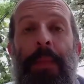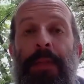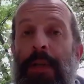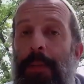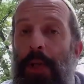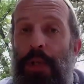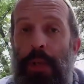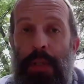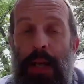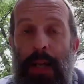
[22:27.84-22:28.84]
It's an
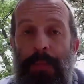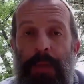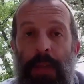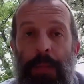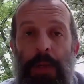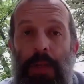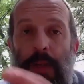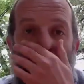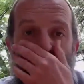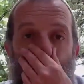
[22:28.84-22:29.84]
emotional time, an
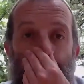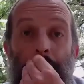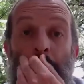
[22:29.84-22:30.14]
emotional moment.